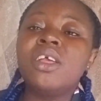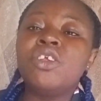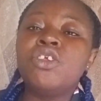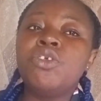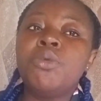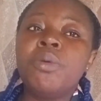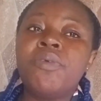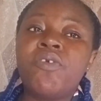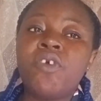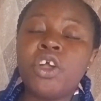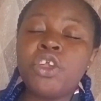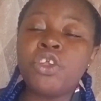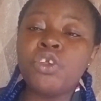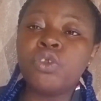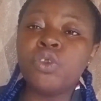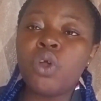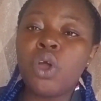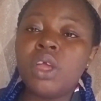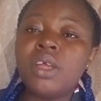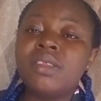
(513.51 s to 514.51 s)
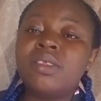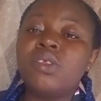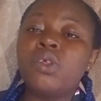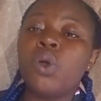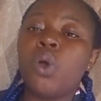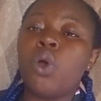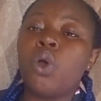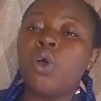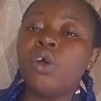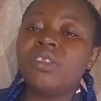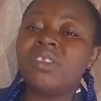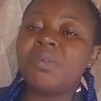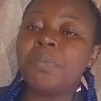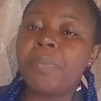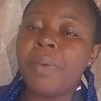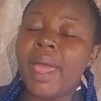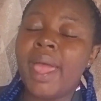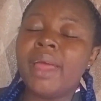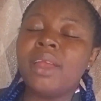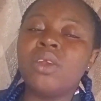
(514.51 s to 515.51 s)
before you know it, your goat
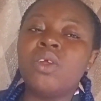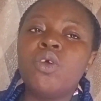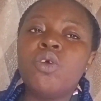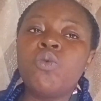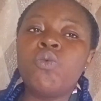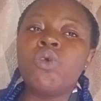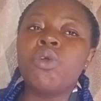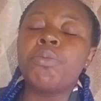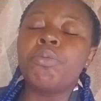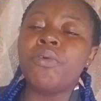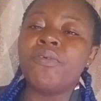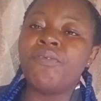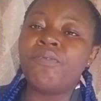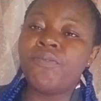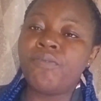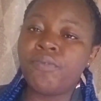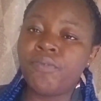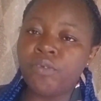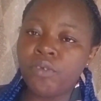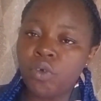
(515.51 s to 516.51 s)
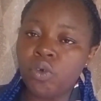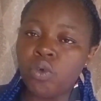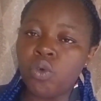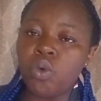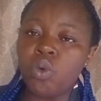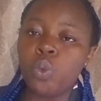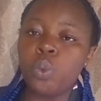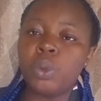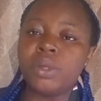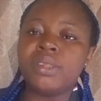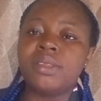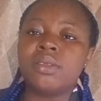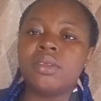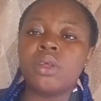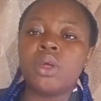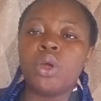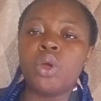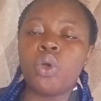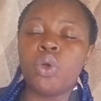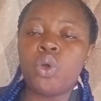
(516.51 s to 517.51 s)
pen will be full with
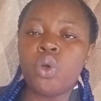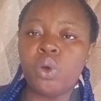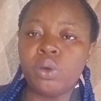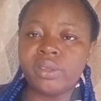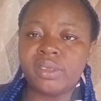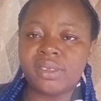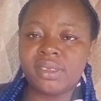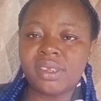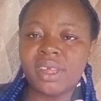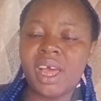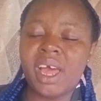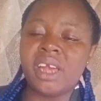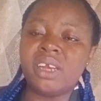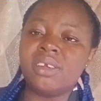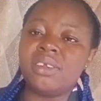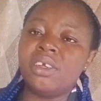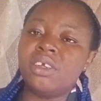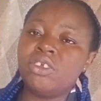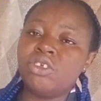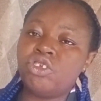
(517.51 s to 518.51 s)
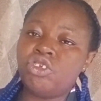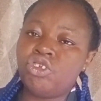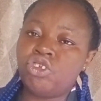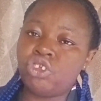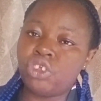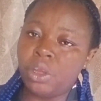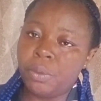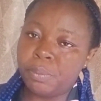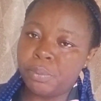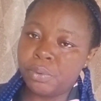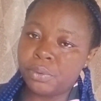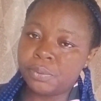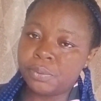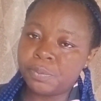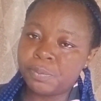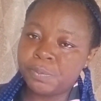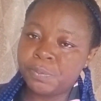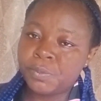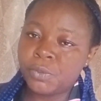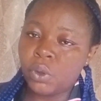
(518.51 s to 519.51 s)
goats and sheep.
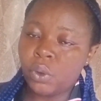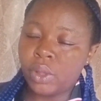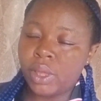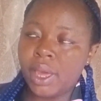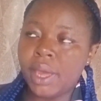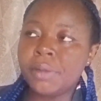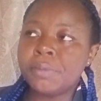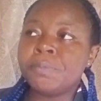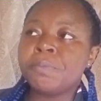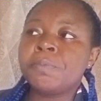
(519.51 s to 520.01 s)
Okay,